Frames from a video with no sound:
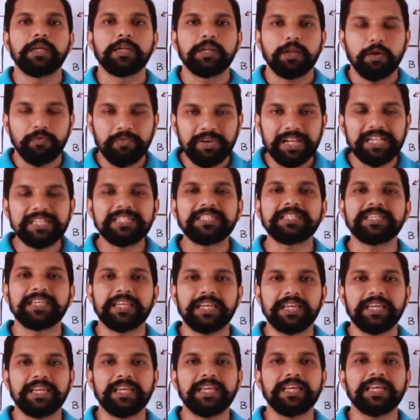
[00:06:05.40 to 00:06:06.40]
Now we'll
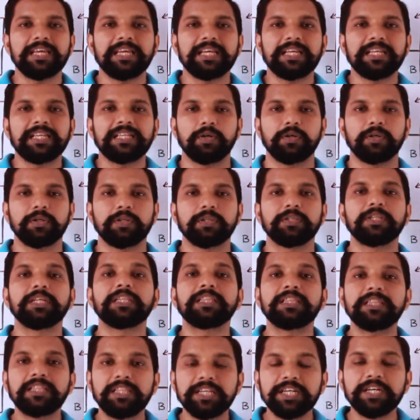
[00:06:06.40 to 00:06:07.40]
see
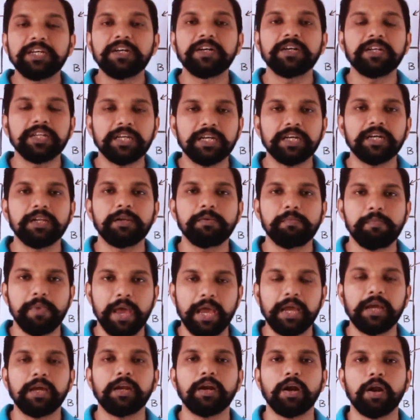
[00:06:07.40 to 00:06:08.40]
the theoretical
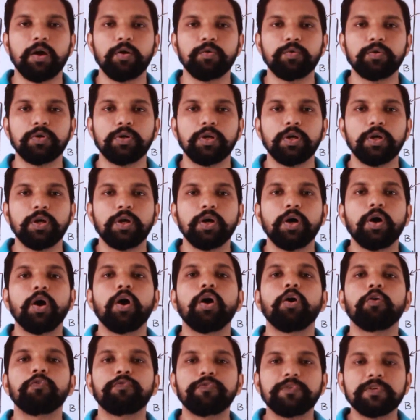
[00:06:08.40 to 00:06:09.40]
background
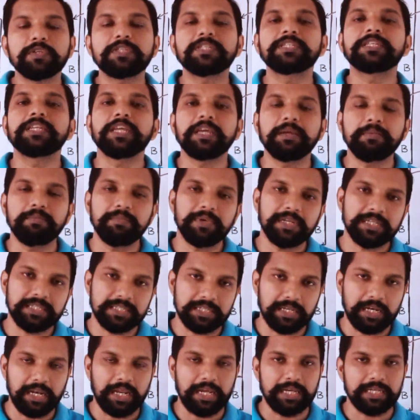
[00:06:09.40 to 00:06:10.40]
of steam
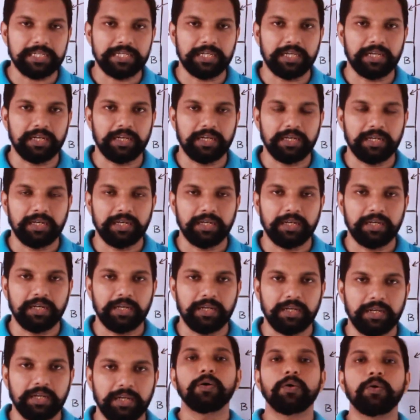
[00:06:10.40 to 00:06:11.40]
distillation,
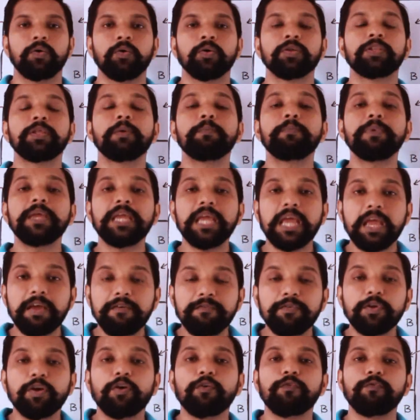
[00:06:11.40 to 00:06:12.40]
or the
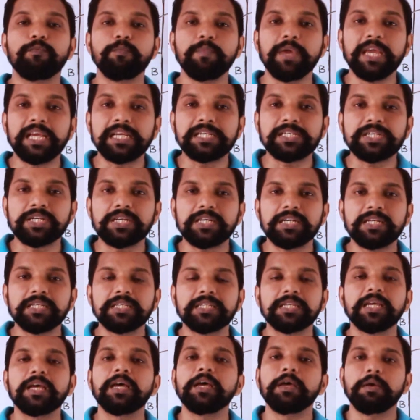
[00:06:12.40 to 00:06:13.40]
behavior of
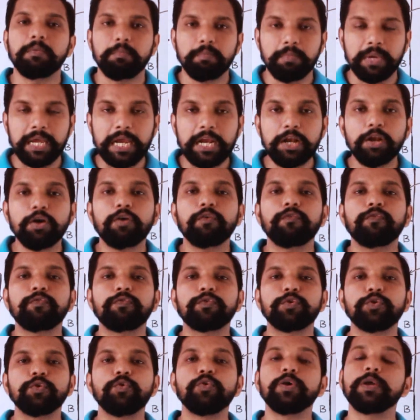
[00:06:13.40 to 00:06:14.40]
mixtures made
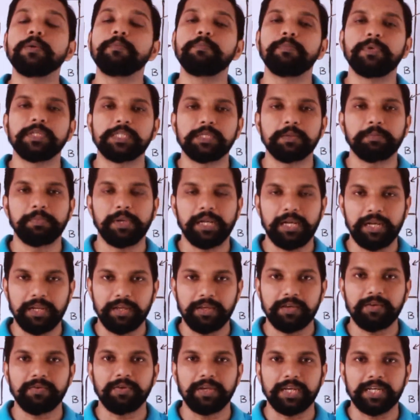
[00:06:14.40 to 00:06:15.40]
of two immiscible
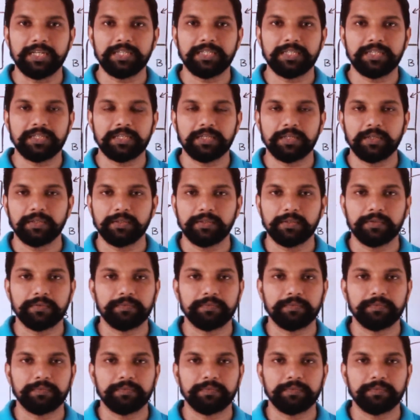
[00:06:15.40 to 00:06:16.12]
liquids.